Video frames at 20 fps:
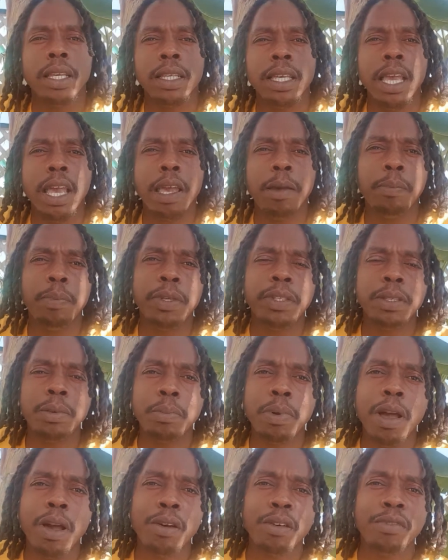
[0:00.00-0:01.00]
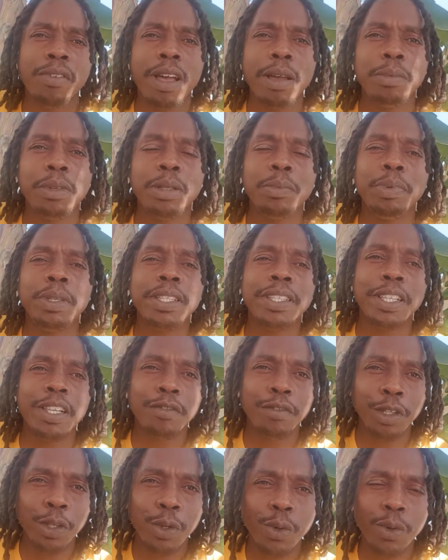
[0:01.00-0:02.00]
Yeah, peace and power, family. Peace,
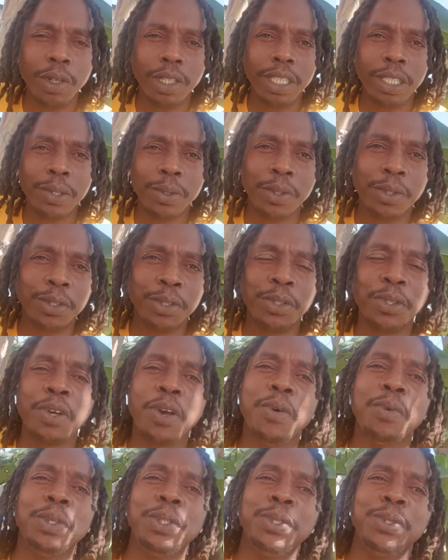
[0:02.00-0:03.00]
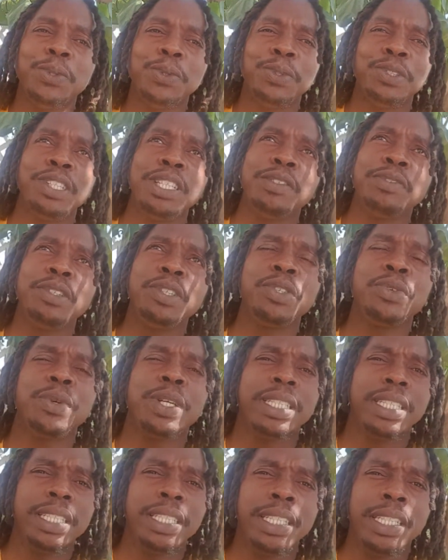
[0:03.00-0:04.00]
love, and coconut oil. You know how we do. just finished
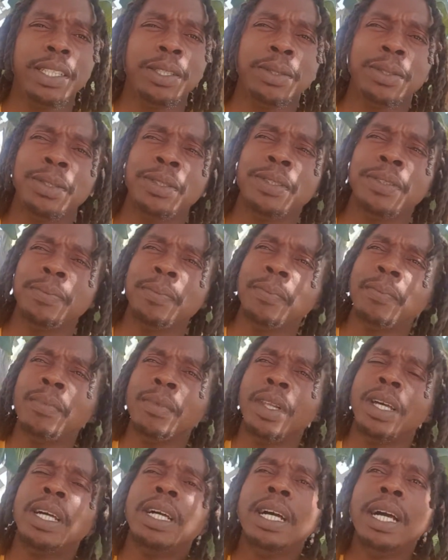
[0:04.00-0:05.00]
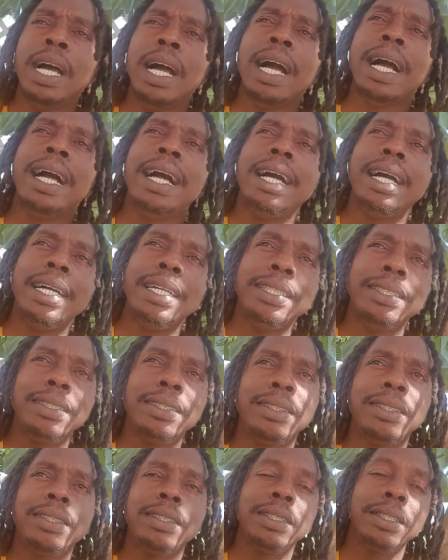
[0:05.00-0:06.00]
thing, you know. And
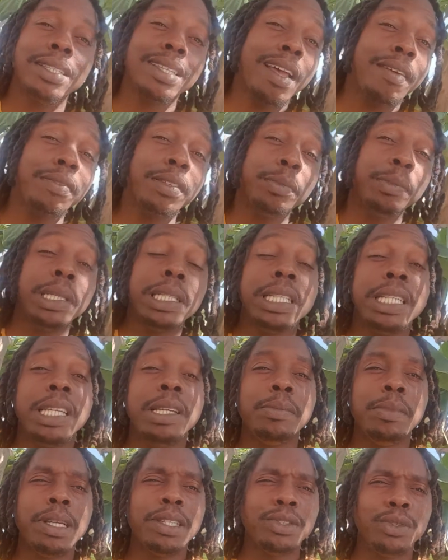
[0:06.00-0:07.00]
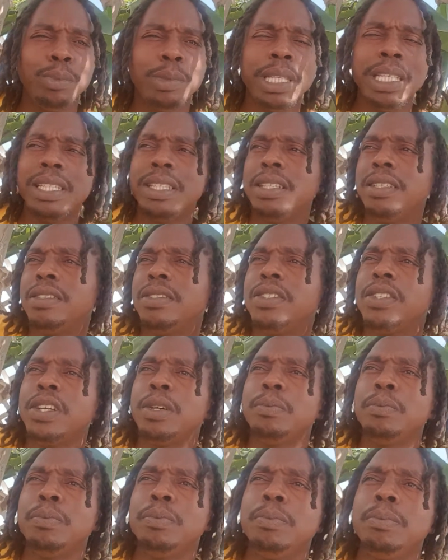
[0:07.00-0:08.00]
it's after midday. Man should be eating
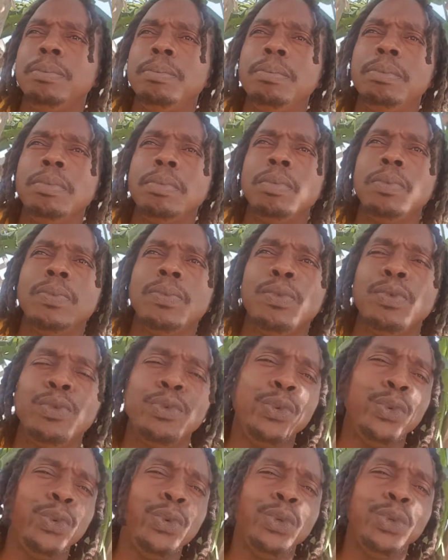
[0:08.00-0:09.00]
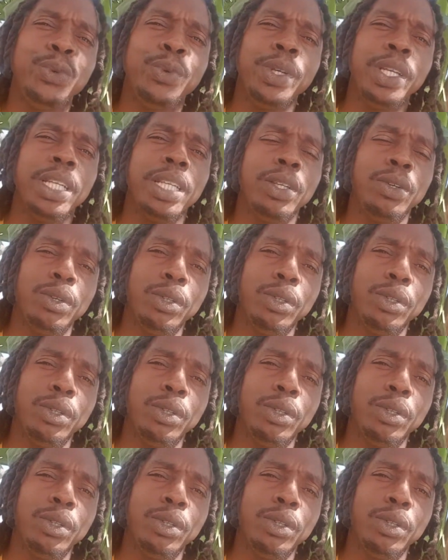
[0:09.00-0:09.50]
some food, really.